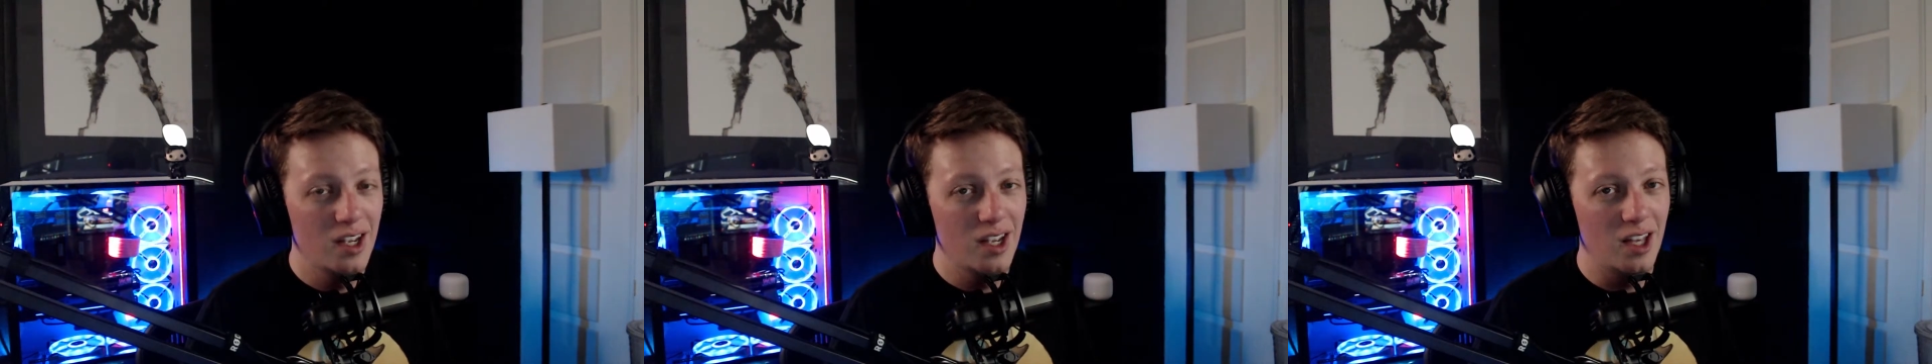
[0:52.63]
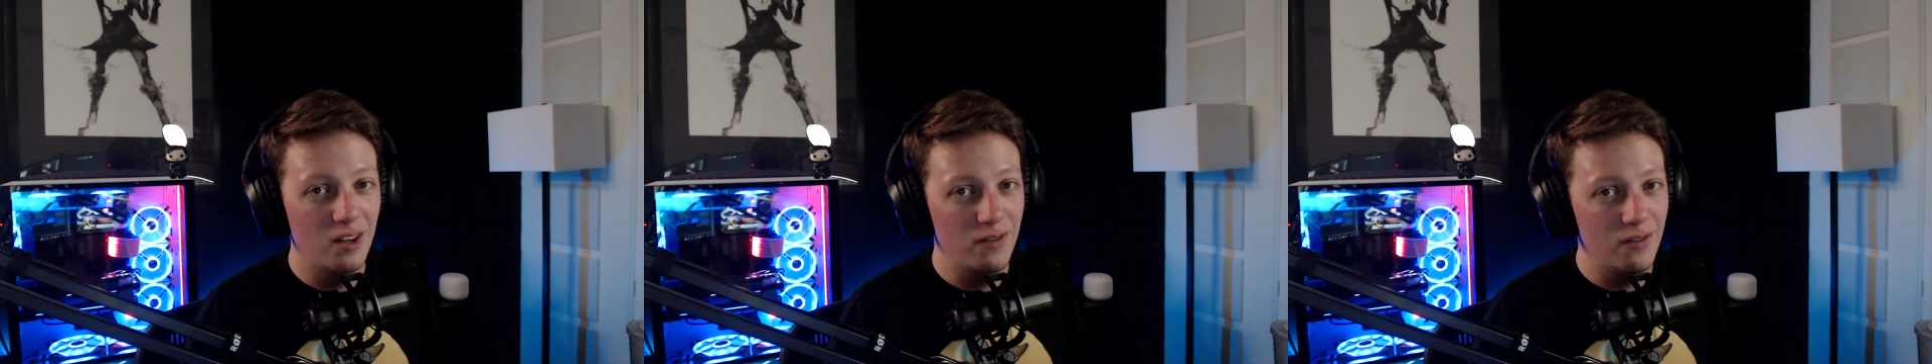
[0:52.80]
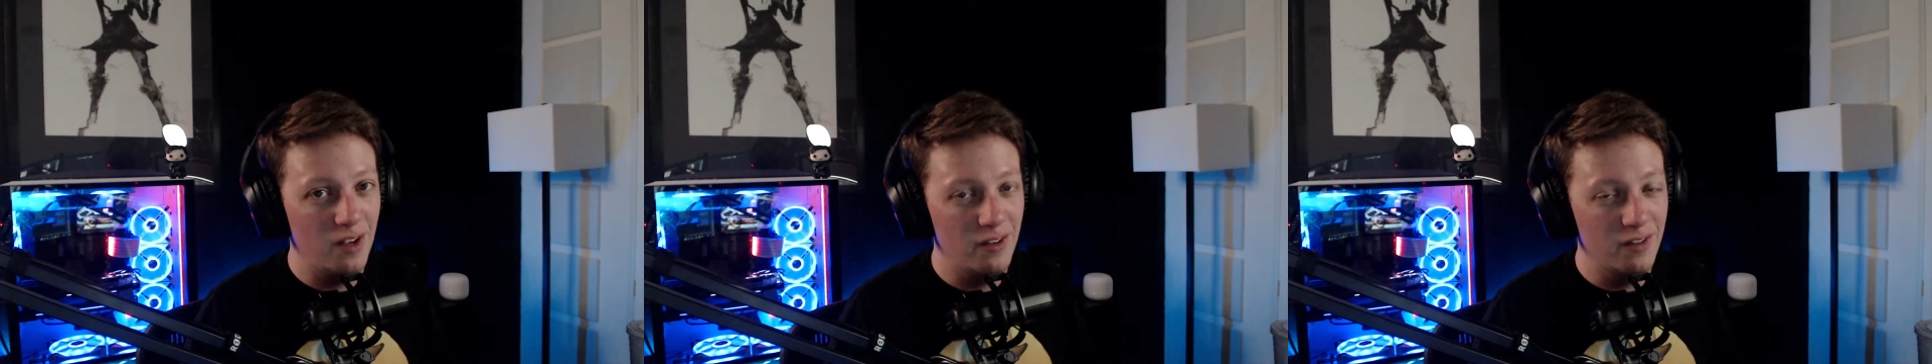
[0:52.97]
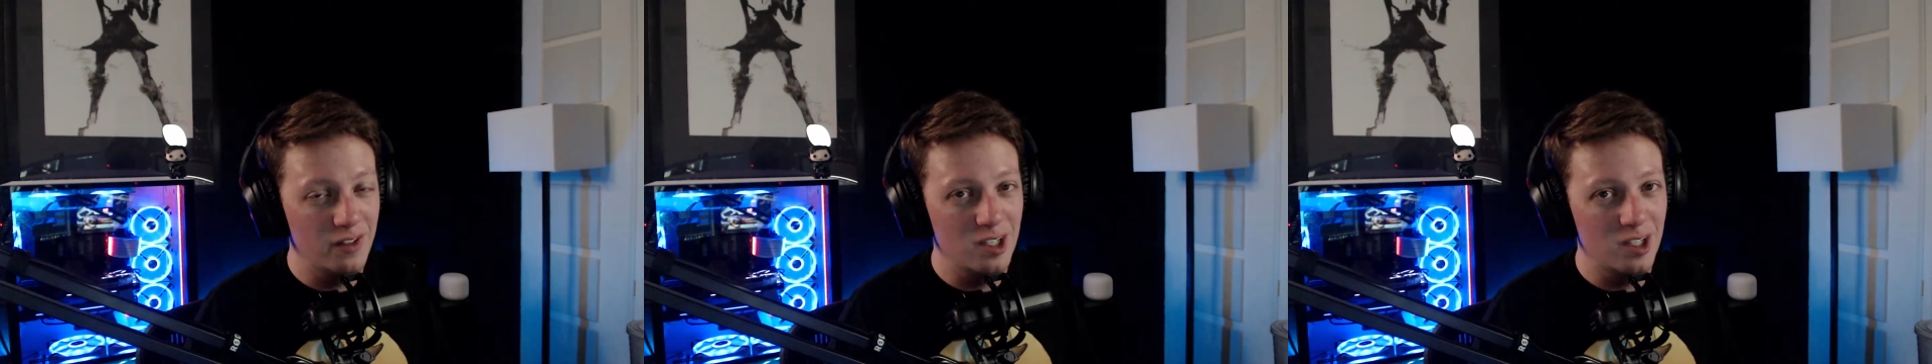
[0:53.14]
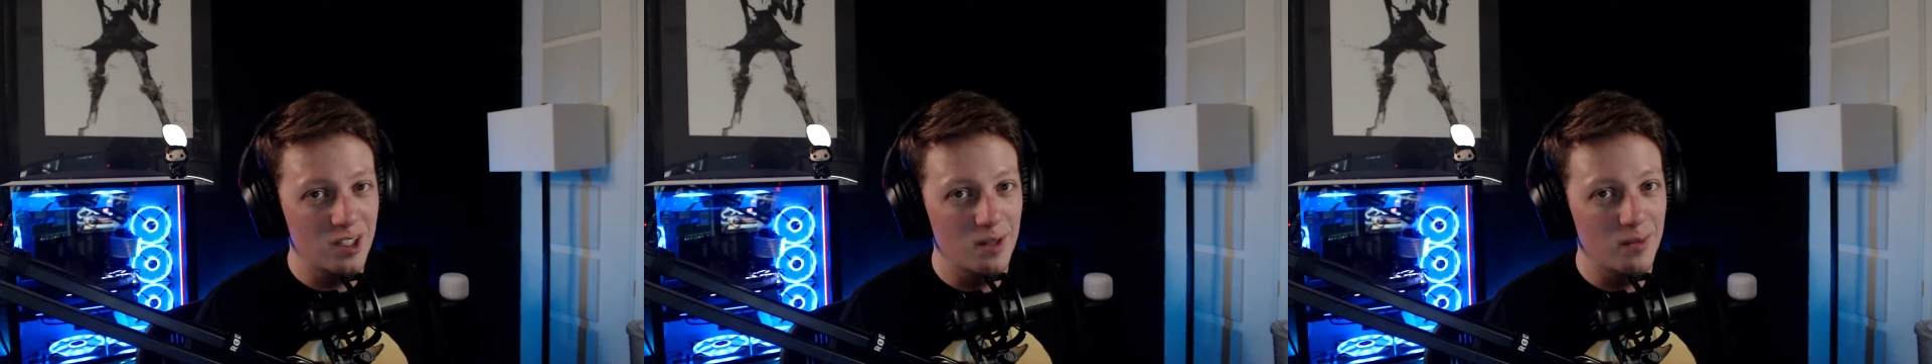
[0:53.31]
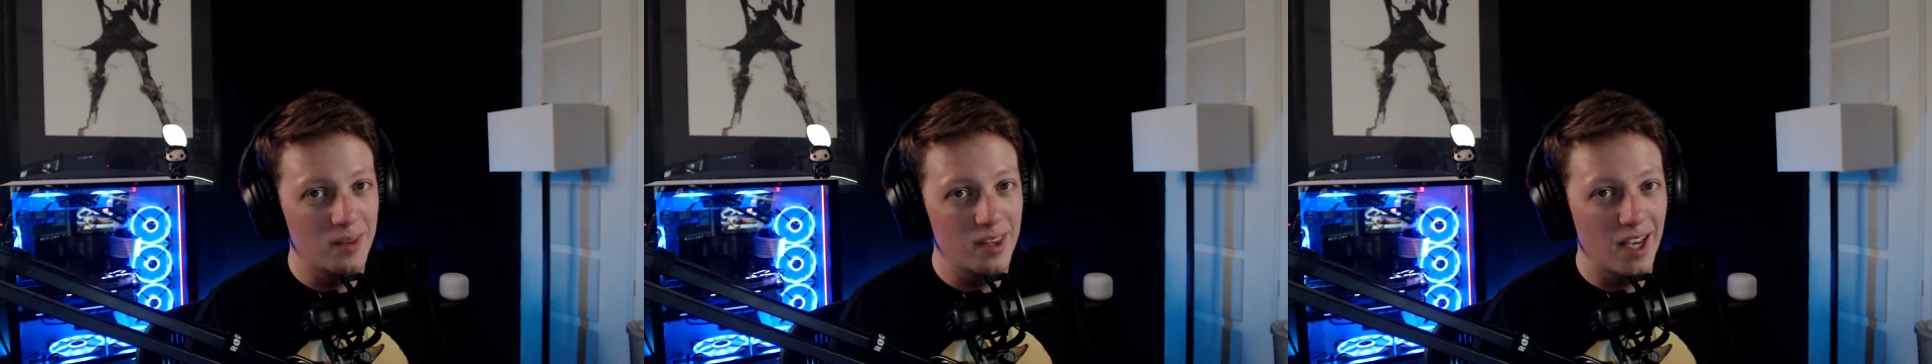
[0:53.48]
and the
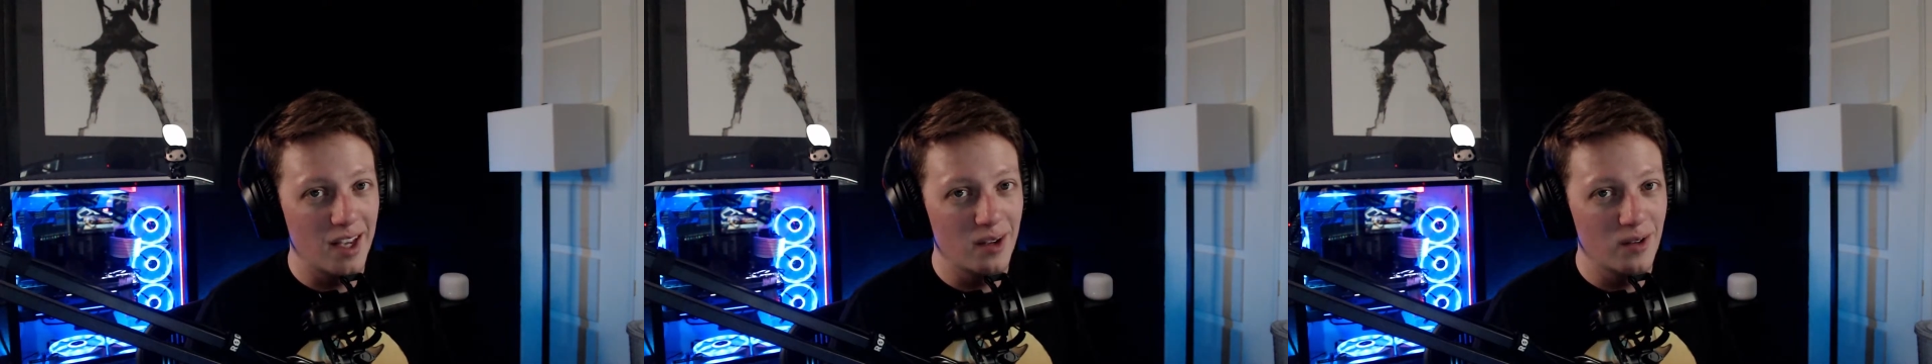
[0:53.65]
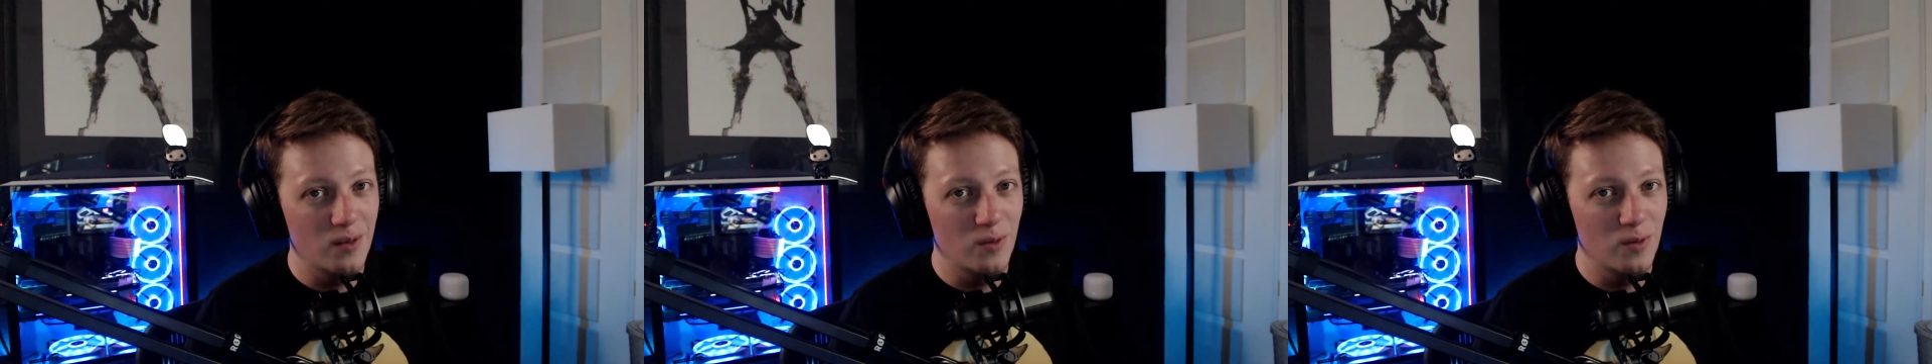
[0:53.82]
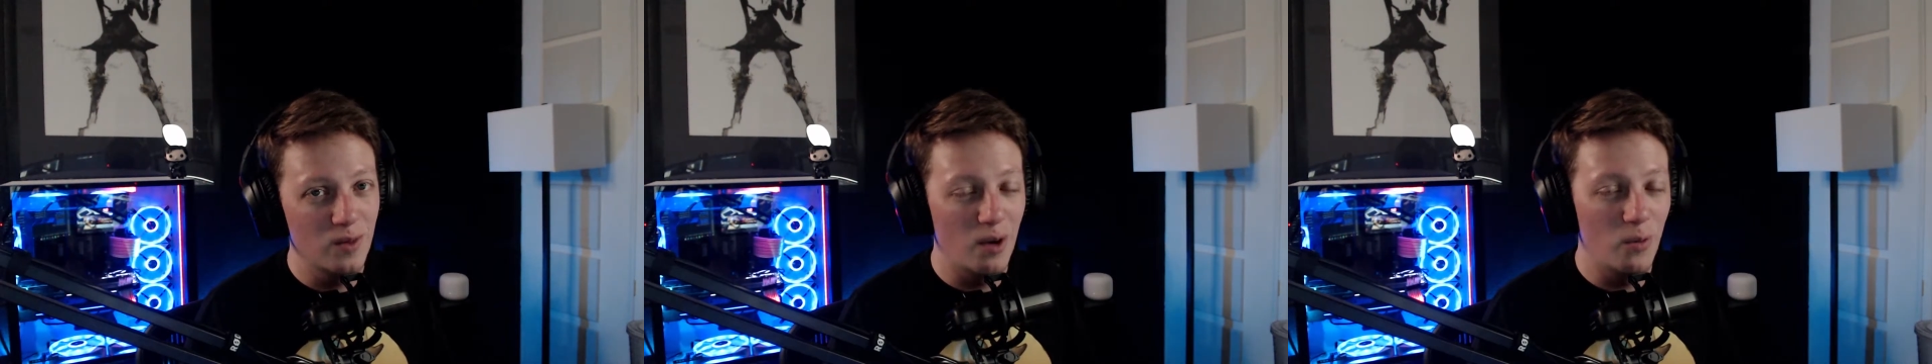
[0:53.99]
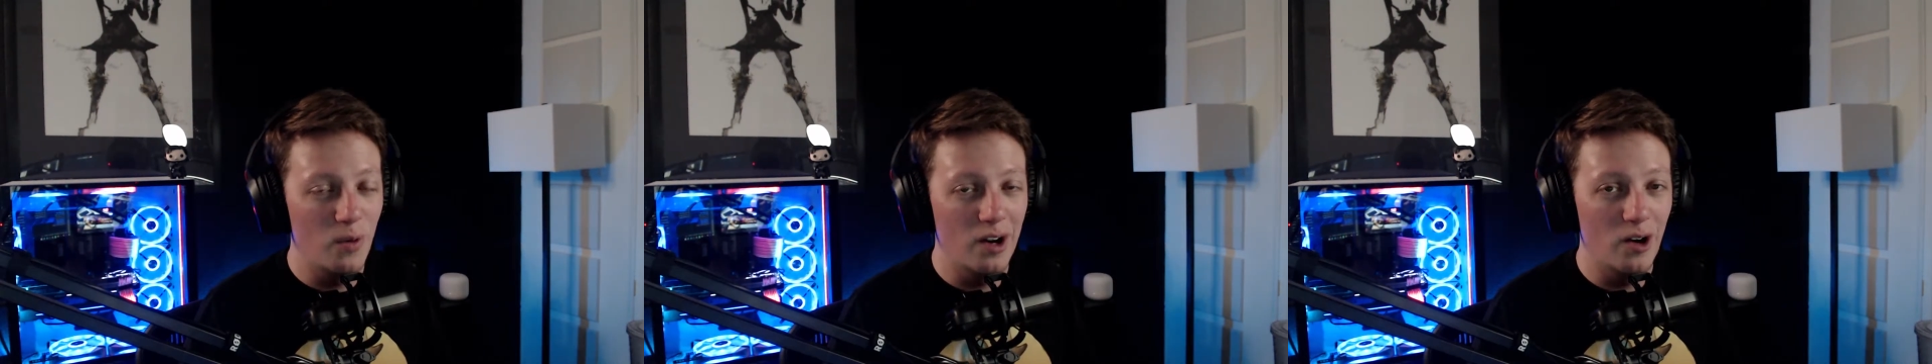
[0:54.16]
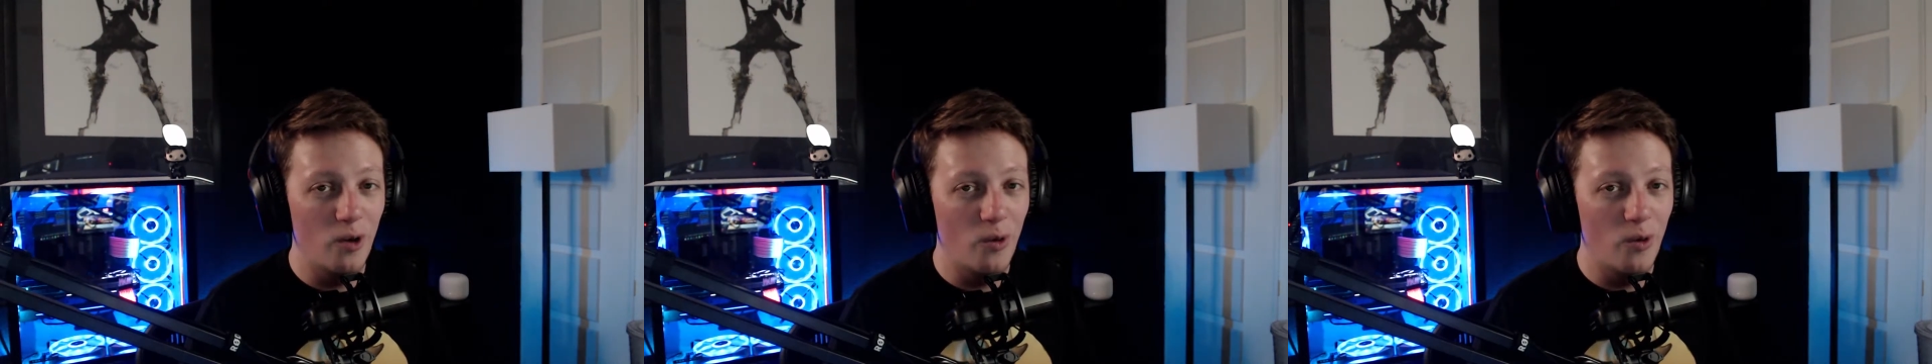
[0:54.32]
favoritism that went